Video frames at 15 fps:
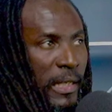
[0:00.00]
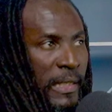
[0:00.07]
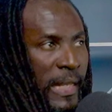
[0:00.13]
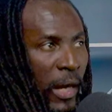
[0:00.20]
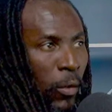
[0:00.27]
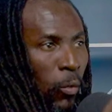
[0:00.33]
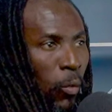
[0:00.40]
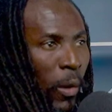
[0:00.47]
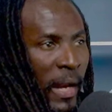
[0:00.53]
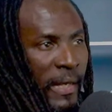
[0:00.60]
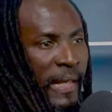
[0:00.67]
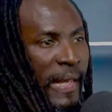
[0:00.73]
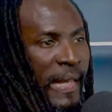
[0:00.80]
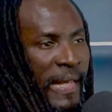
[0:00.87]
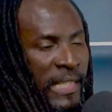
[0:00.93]
that one
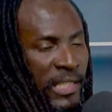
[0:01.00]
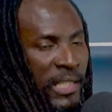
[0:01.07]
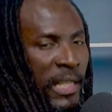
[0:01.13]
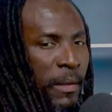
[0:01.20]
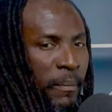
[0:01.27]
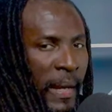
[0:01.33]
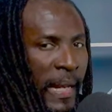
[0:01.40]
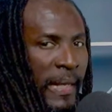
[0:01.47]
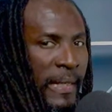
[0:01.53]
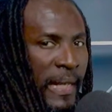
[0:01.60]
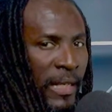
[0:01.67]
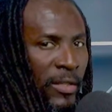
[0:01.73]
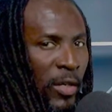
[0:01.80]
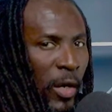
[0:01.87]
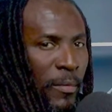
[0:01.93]
HDMI
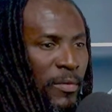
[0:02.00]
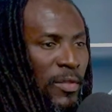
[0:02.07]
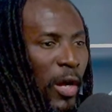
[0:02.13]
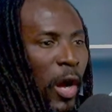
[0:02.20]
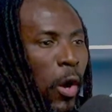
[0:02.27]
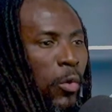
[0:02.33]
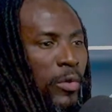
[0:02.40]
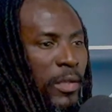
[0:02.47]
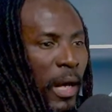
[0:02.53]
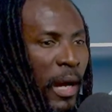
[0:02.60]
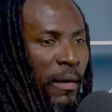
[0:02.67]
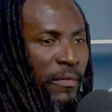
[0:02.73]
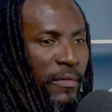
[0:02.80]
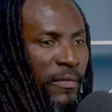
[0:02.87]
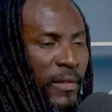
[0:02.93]
that comes out
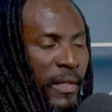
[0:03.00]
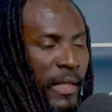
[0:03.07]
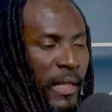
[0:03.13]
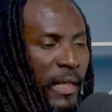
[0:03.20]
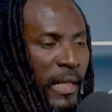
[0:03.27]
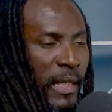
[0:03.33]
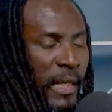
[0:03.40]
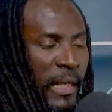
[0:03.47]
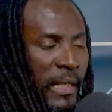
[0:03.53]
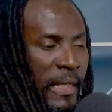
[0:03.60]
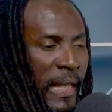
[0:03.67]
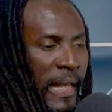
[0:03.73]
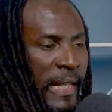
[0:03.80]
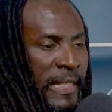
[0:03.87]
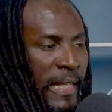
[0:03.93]
of the
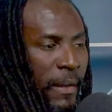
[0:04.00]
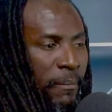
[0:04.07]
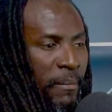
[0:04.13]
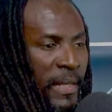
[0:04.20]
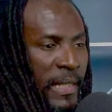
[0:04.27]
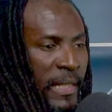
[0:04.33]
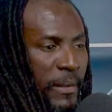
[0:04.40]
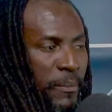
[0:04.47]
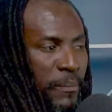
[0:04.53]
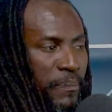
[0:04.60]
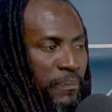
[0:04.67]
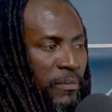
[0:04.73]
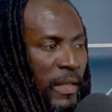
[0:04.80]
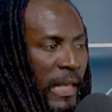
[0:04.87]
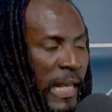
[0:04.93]
A10 Mini
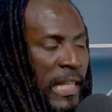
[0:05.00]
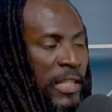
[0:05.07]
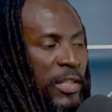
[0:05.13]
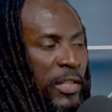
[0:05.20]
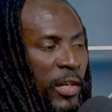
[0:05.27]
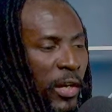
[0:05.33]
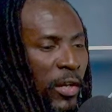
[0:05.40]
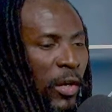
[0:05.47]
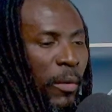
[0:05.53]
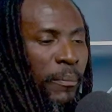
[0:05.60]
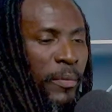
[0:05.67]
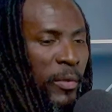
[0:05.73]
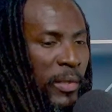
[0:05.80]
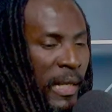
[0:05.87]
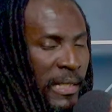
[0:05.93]
into your
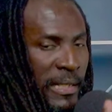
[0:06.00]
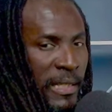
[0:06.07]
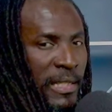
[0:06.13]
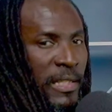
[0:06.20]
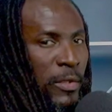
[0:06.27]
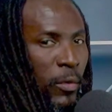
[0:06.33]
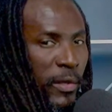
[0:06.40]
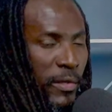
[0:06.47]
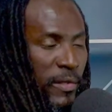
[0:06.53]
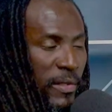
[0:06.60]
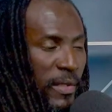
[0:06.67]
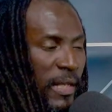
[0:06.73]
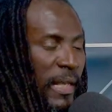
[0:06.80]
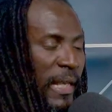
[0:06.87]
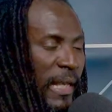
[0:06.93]
computer as a
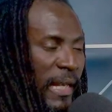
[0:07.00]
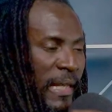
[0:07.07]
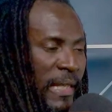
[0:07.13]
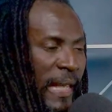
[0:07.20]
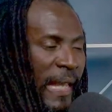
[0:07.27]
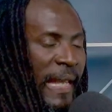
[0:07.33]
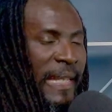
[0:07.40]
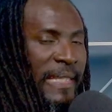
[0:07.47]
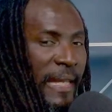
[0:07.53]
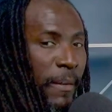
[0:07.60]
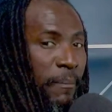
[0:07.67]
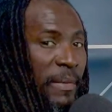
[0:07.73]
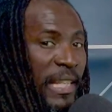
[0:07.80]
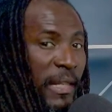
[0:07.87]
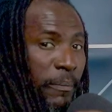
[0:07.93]
source. The A10
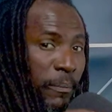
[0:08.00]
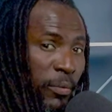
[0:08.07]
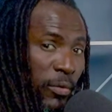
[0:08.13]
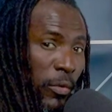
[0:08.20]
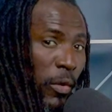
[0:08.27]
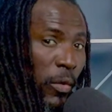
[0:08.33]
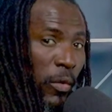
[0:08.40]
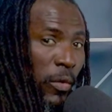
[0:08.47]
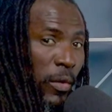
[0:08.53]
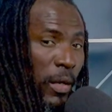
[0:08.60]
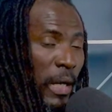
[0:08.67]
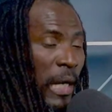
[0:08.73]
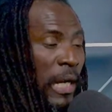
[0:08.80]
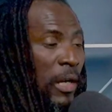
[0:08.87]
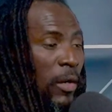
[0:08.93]
Mini Pro
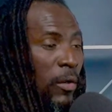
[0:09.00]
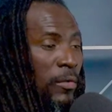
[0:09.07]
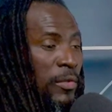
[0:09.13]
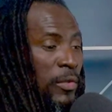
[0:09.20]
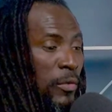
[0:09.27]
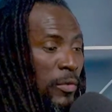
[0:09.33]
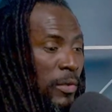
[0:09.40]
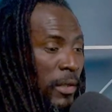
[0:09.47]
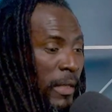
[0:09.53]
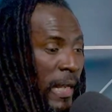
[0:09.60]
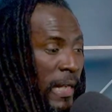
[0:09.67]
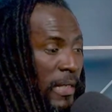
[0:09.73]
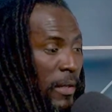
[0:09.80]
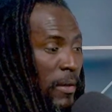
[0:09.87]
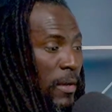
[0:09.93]
allows you to
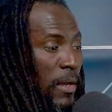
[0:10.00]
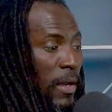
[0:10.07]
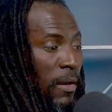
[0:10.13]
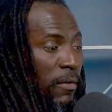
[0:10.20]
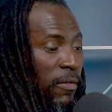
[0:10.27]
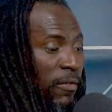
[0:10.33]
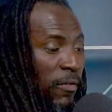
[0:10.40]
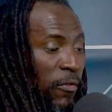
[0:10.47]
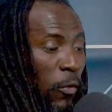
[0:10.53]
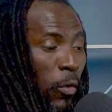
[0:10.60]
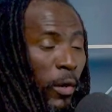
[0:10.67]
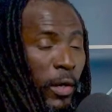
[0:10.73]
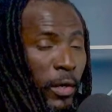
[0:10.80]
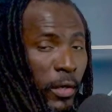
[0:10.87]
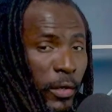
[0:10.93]
get
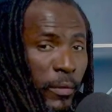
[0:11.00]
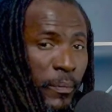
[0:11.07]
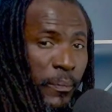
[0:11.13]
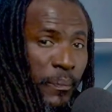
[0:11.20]
four